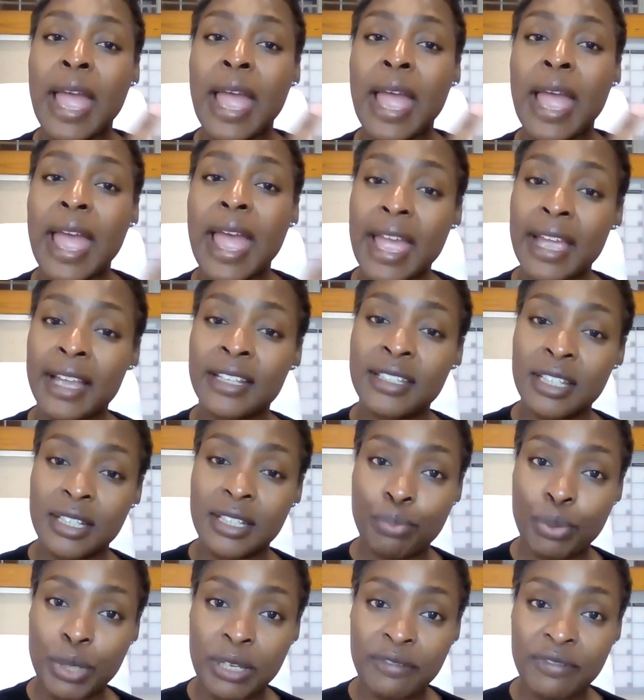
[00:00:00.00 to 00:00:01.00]
acted
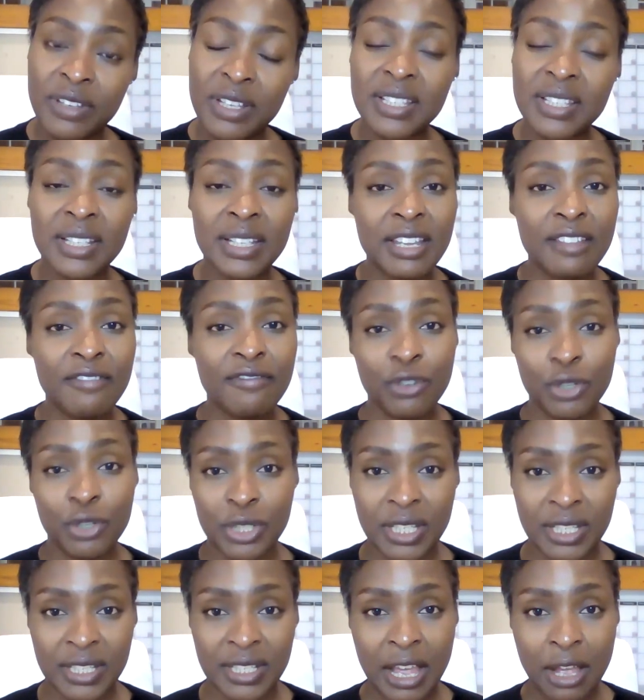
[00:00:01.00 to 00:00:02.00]
previously
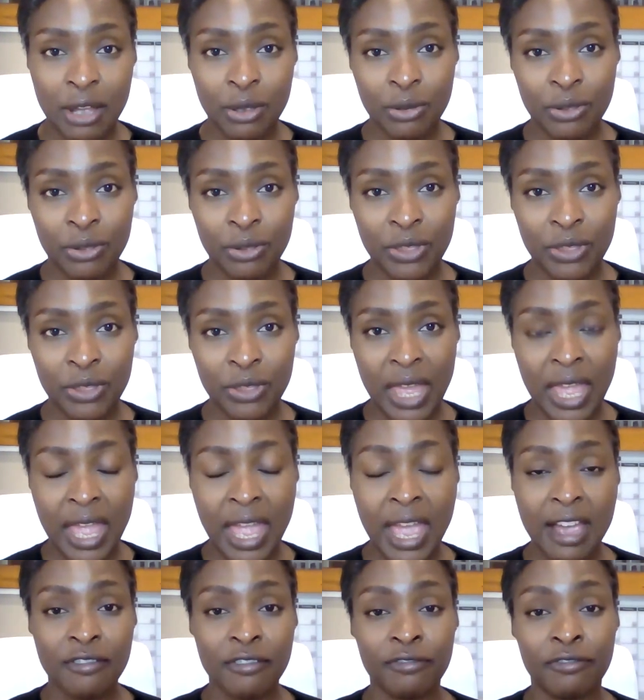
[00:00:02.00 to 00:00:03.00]
versus how they
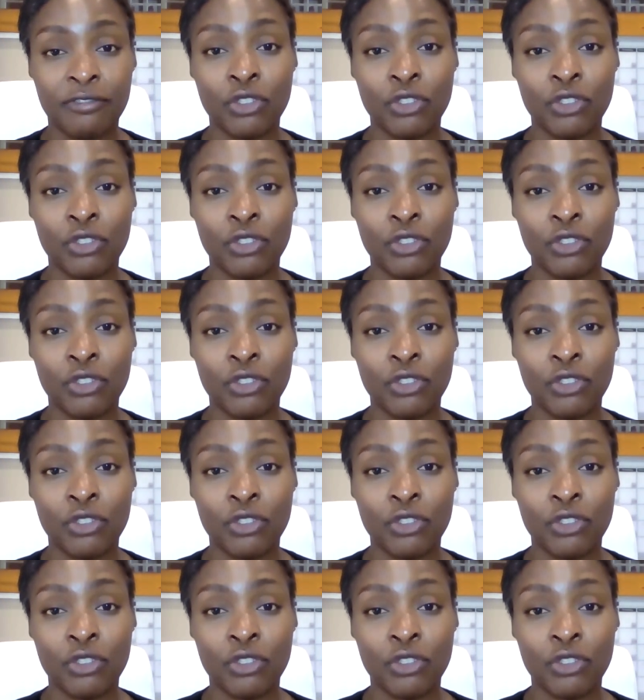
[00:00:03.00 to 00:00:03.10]
have